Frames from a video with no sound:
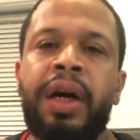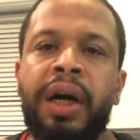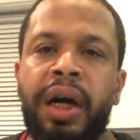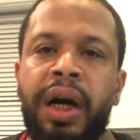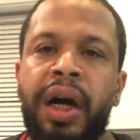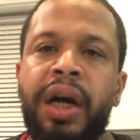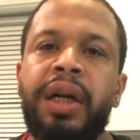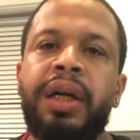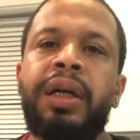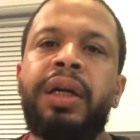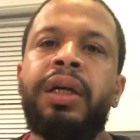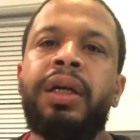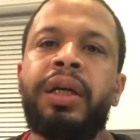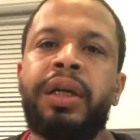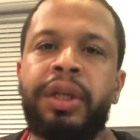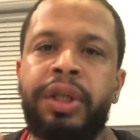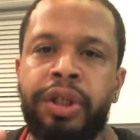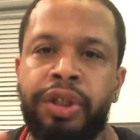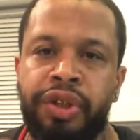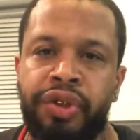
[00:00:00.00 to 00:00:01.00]
utter
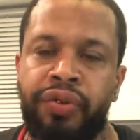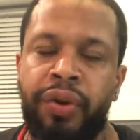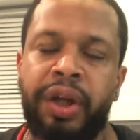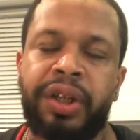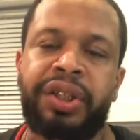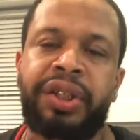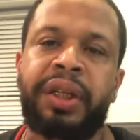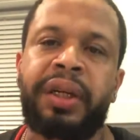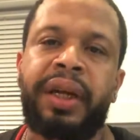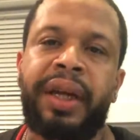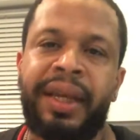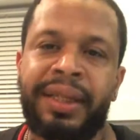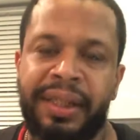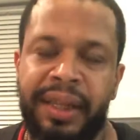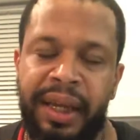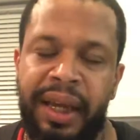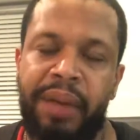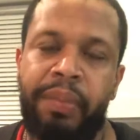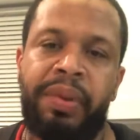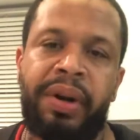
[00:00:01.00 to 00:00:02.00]
destruction. It's
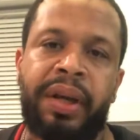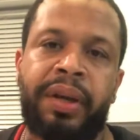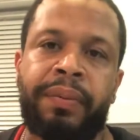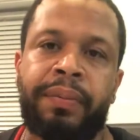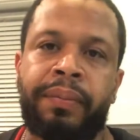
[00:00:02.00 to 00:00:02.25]
imminent.